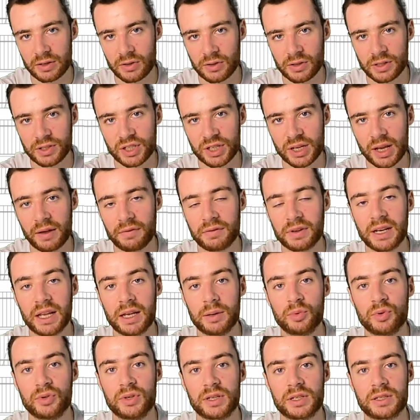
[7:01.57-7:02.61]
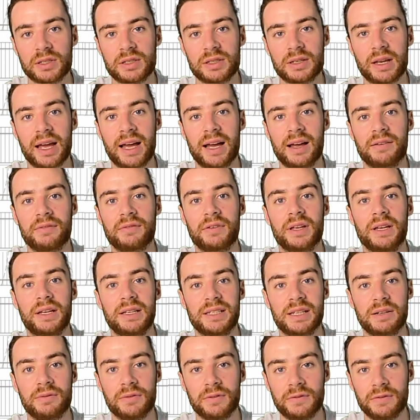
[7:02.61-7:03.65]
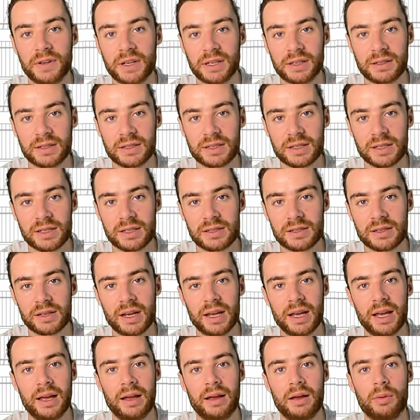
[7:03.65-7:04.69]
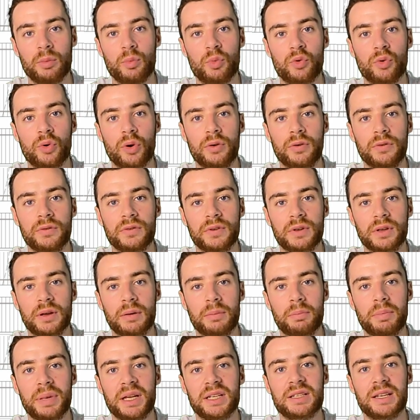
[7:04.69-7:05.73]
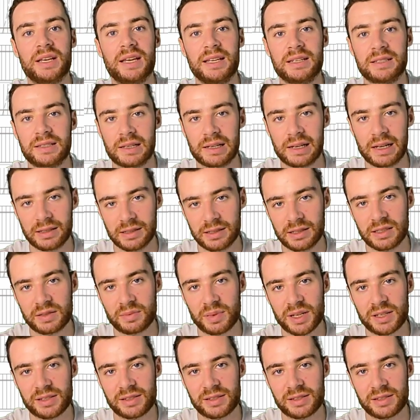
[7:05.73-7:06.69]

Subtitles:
technology have enabled us to have different thicknesses, moreover, better insulated